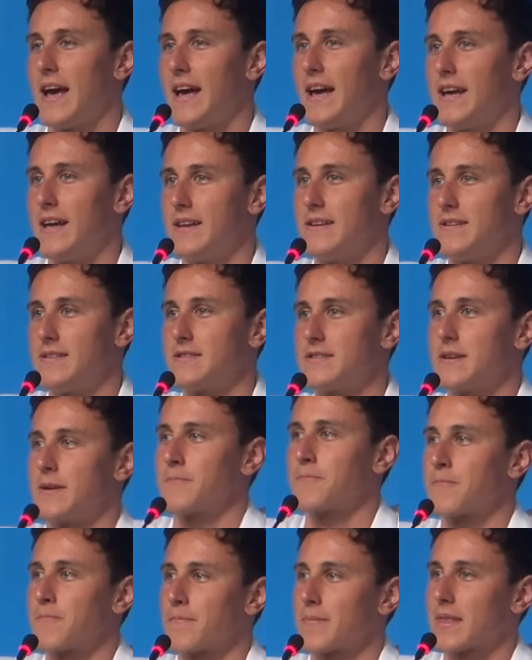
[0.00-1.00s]
And
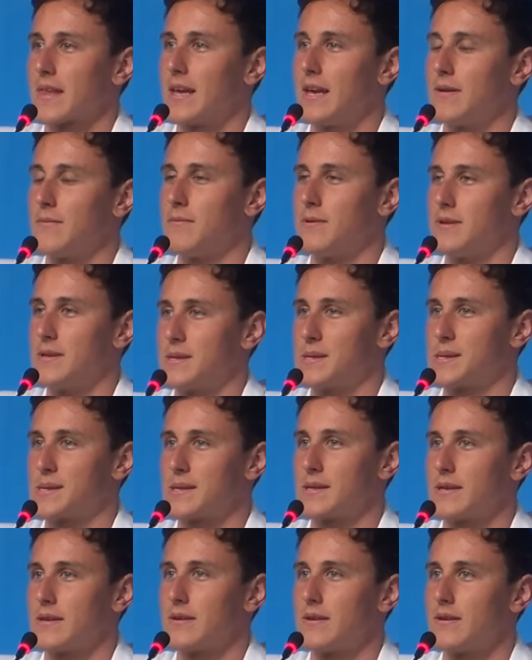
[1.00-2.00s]
it
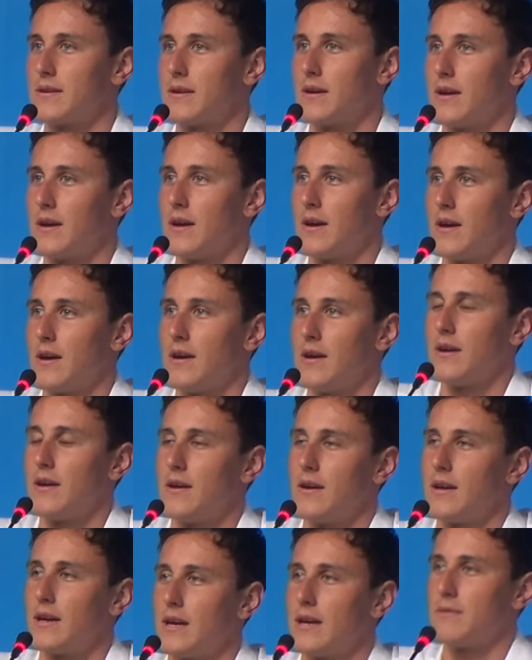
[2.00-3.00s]

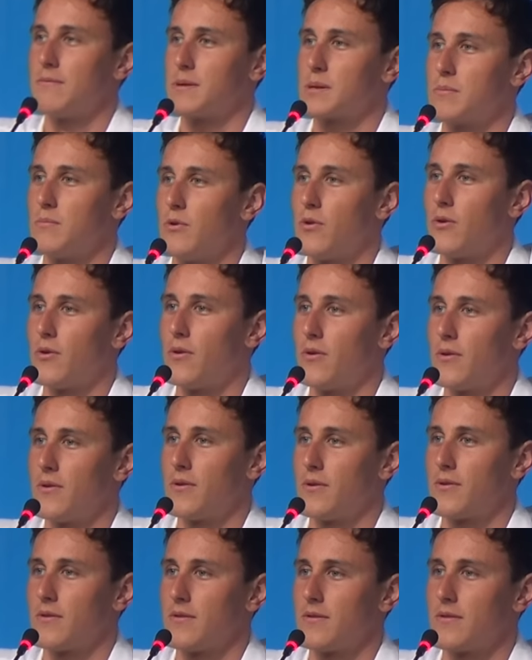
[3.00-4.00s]
was
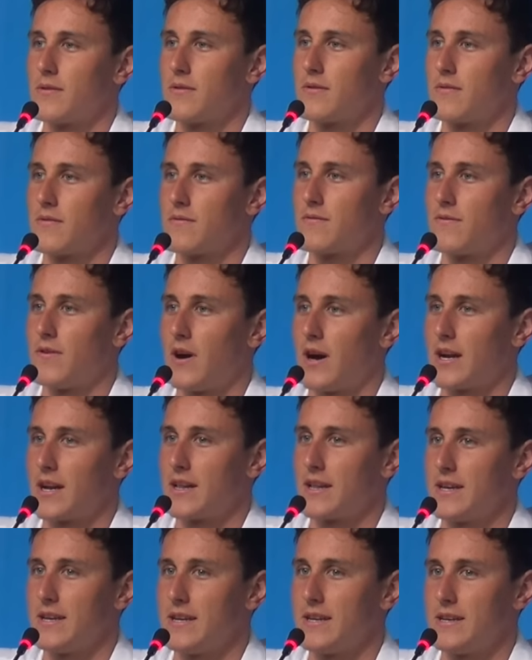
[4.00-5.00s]
more
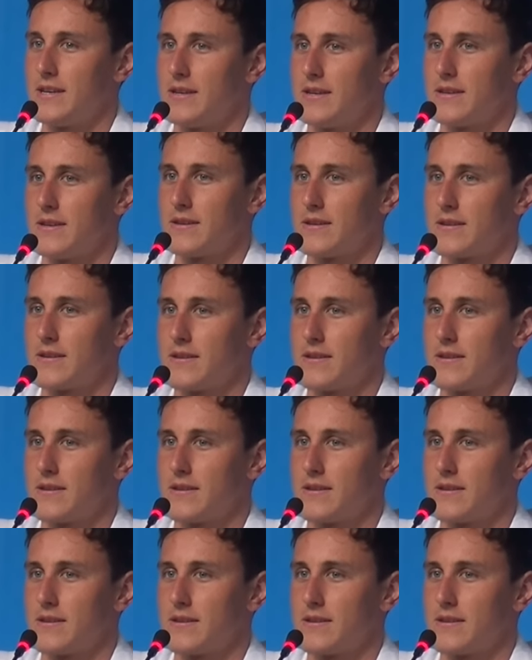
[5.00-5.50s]
finally